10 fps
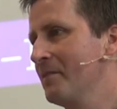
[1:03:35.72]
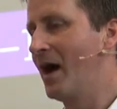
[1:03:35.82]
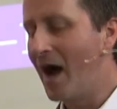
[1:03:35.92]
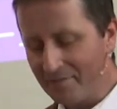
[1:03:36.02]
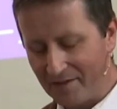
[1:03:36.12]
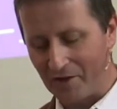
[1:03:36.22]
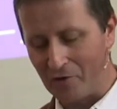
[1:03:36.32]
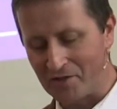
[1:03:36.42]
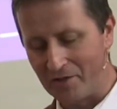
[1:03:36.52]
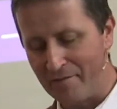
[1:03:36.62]
I think the
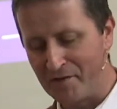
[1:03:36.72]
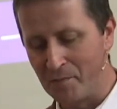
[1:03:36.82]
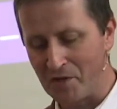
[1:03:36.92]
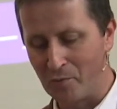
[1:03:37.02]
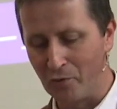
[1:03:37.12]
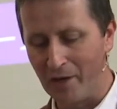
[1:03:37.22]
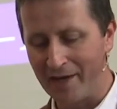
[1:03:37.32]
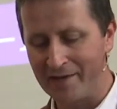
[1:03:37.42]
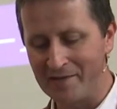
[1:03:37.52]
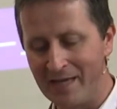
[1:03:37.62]
Christian life is much more
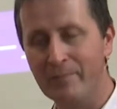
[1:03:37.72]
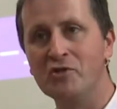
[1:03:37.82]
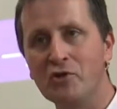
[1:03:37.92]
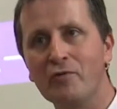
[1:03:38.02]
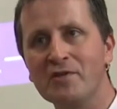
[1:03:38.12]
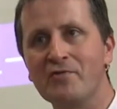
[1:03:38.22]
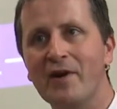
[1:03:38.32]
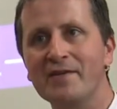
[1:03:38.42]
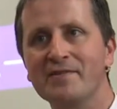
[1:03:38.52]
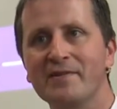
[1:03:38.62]
like a team endurance
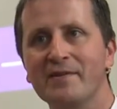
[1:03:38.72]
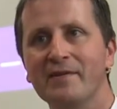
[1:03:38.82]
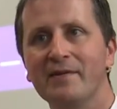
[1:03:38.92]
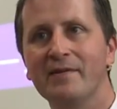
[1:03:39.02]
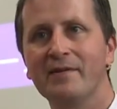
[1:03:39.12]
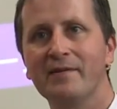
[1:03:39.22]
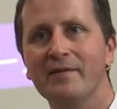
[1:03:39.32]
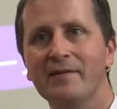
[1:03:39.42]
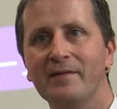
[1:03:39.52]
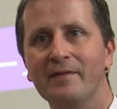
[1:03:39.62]
race
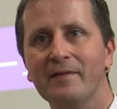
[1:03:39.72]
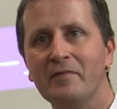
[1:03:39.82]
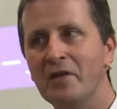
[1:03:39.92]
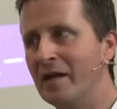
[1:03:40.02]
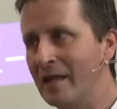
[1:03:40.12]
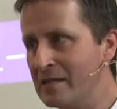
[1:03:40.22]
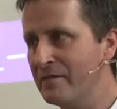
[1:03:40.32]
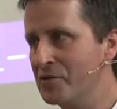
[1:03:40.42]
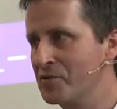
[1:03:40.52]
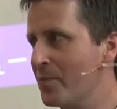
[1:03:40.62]
than an
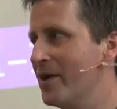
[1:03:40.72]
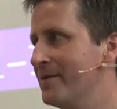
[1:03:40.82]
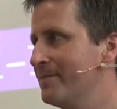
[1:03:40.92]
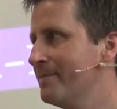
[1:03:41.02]
individual sprint.